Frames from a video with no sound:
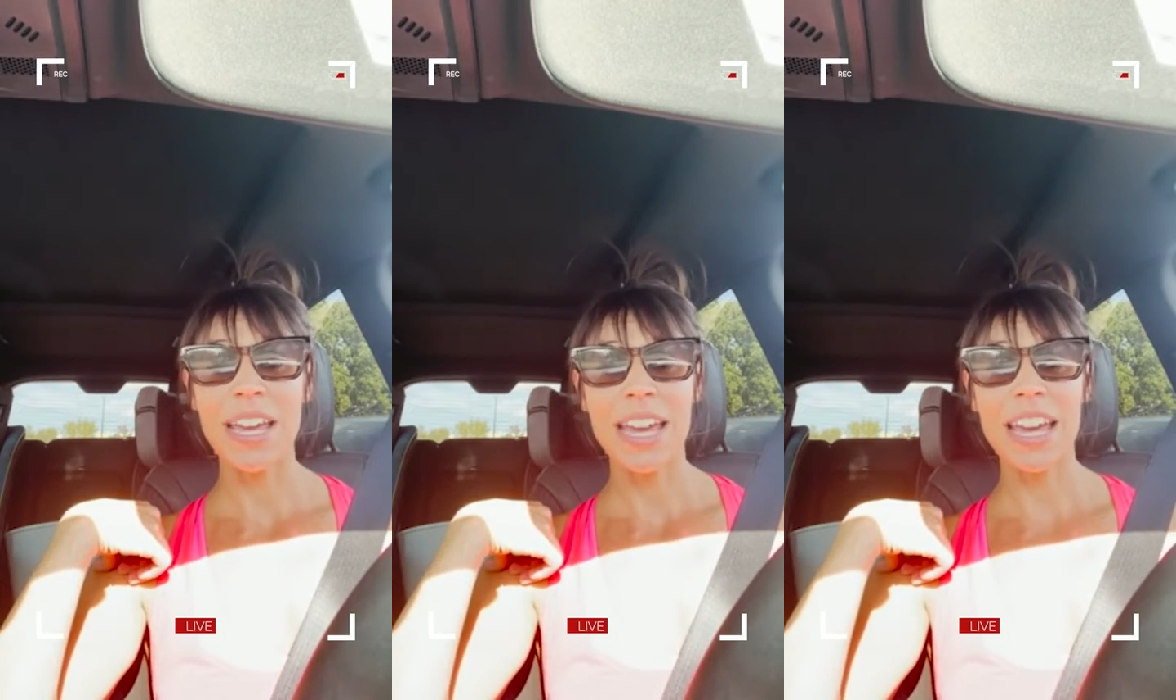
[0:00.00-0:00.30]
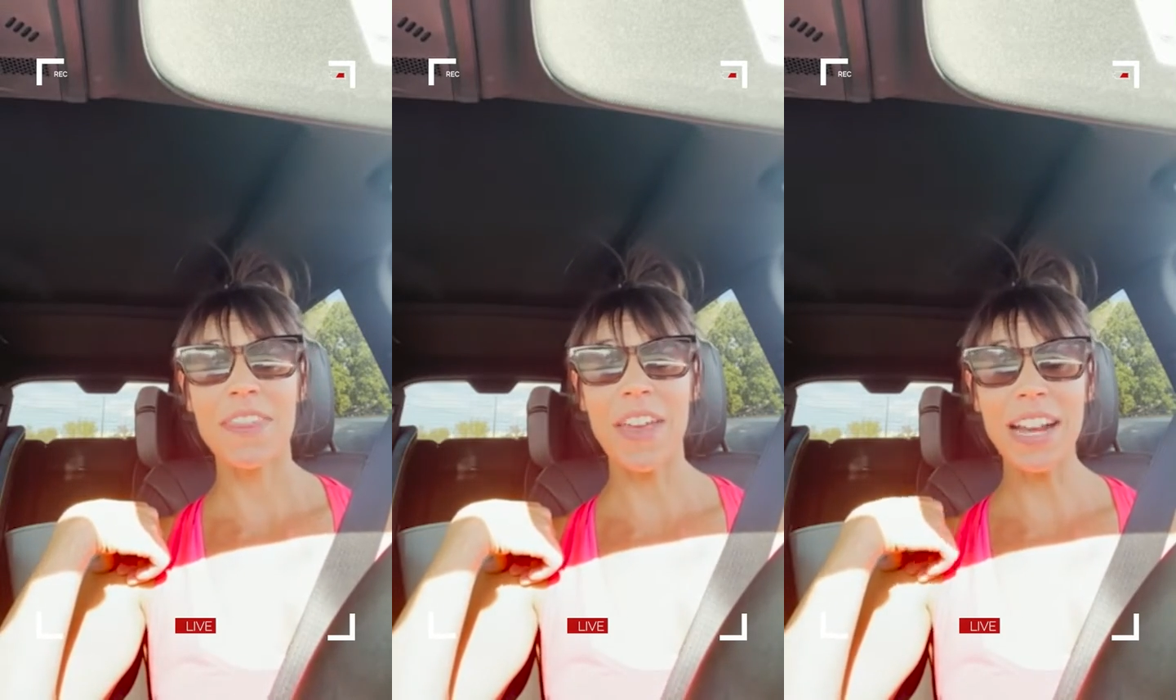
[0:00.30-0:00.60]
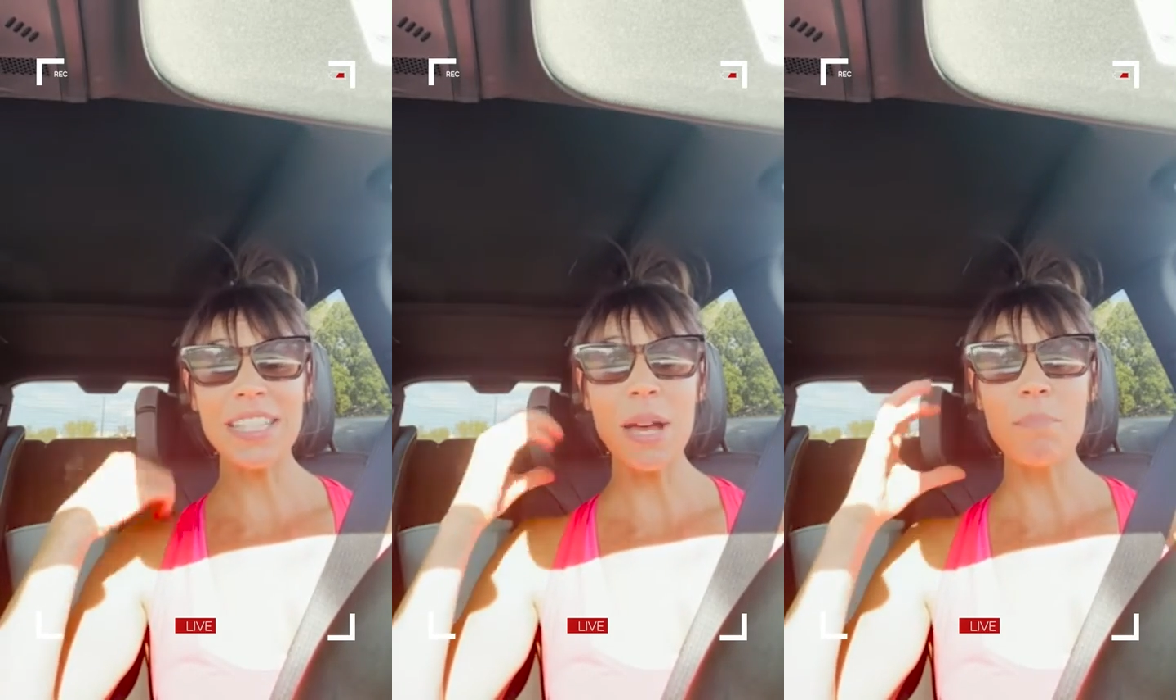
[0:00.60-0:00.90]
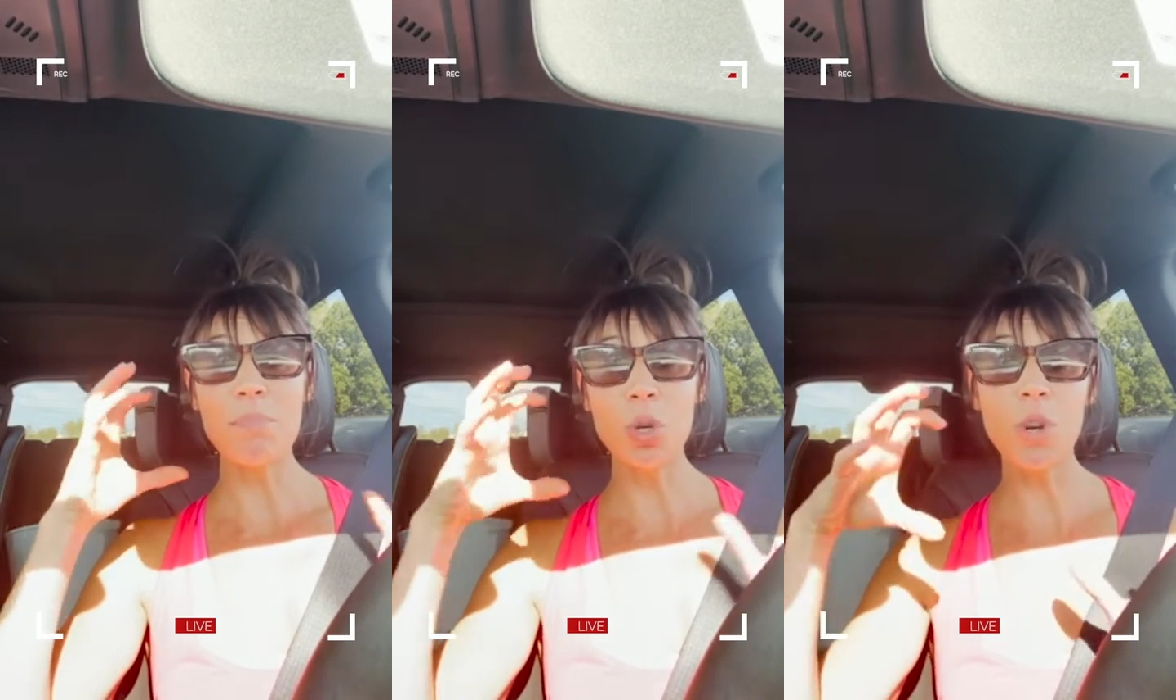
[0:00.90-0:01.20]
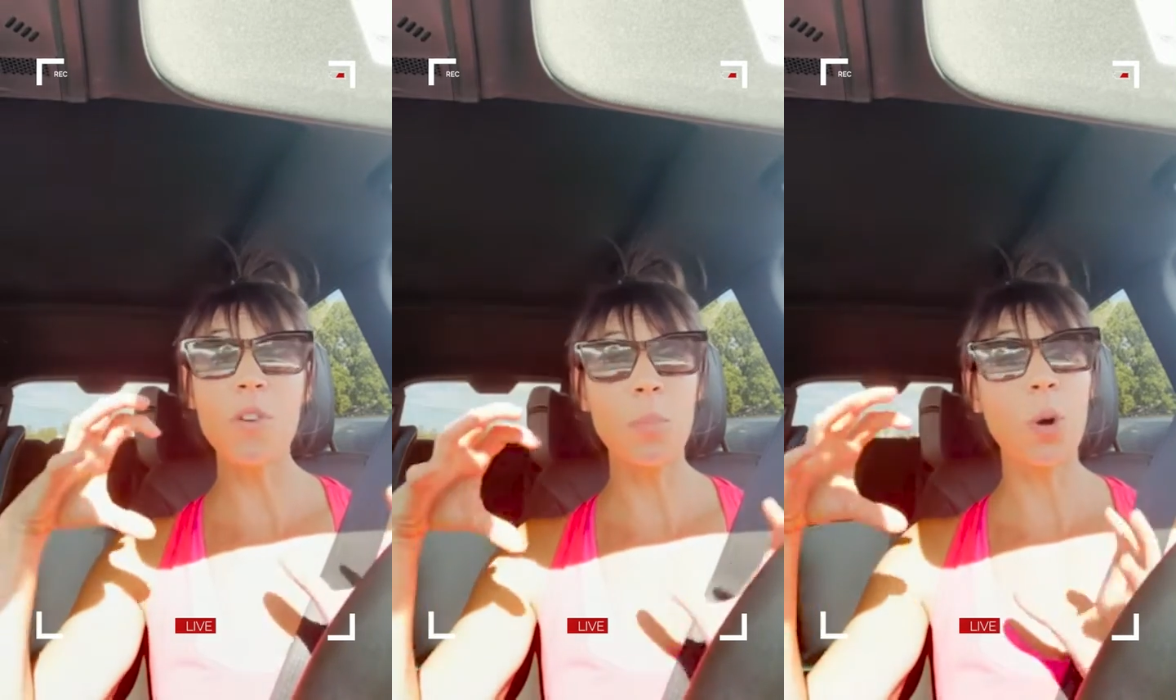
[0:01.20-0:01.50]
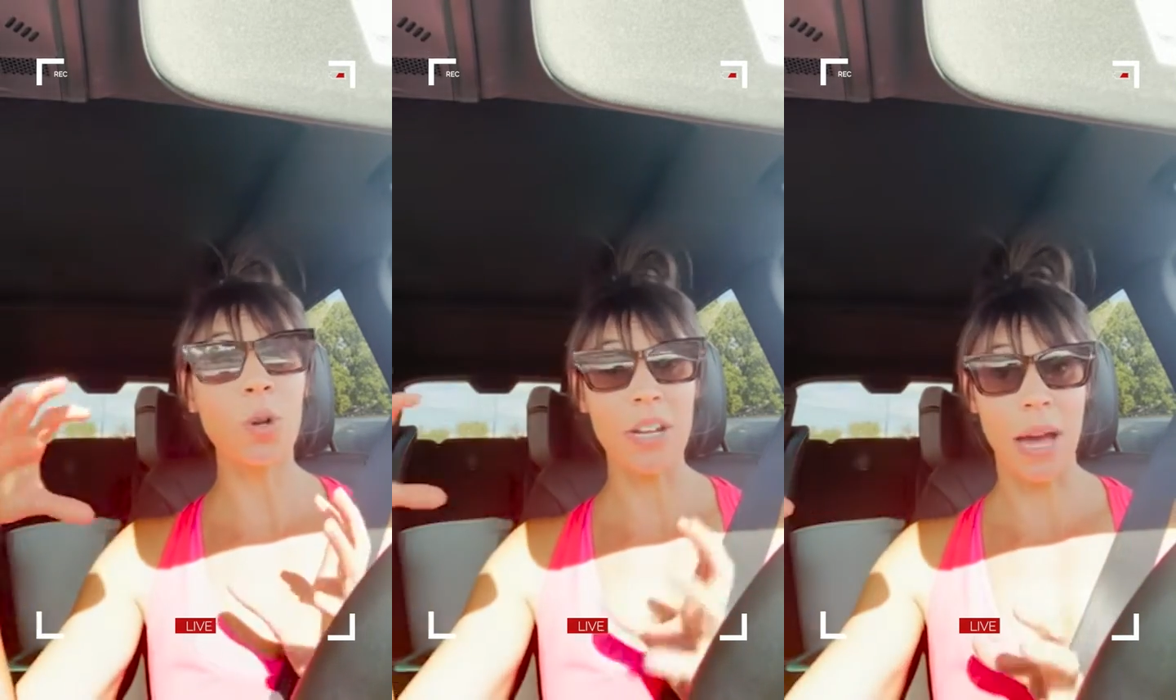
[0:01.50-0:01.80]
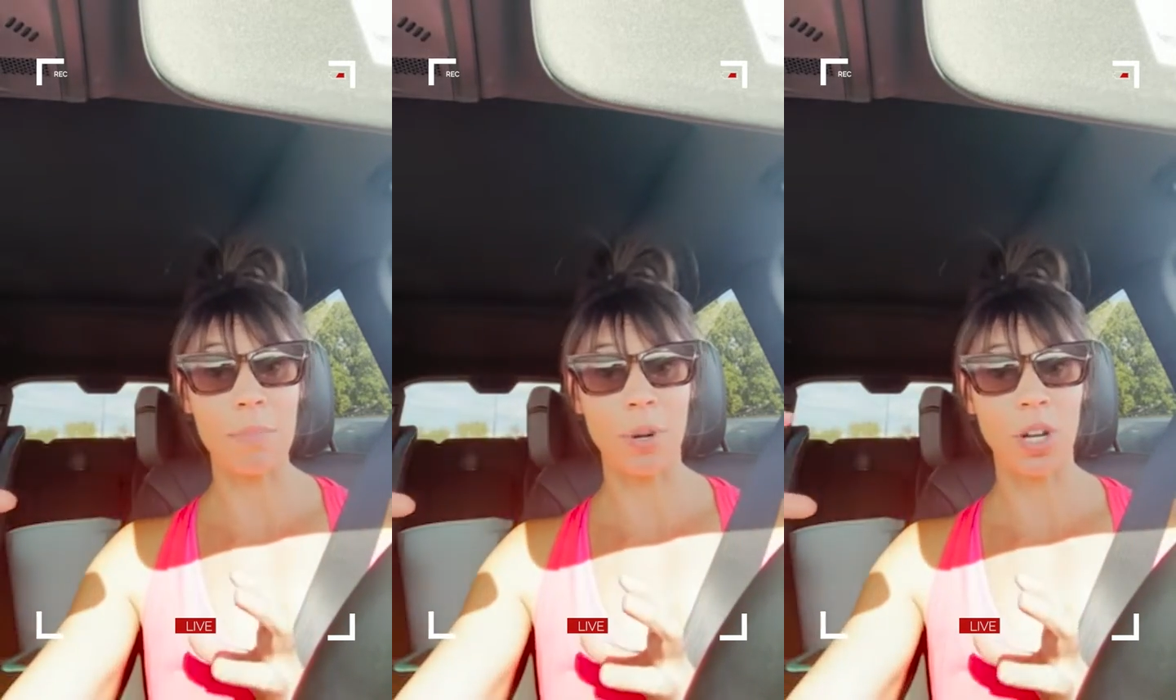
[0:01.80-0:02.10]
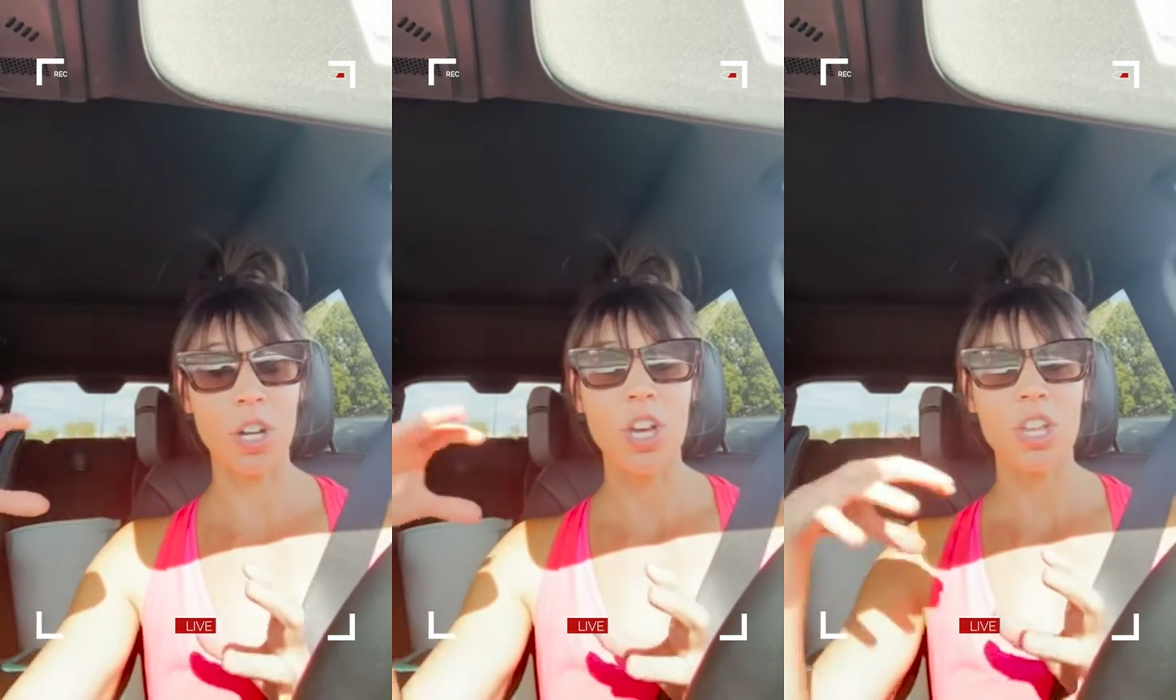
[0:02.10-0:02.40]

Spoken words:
And that's a movable number.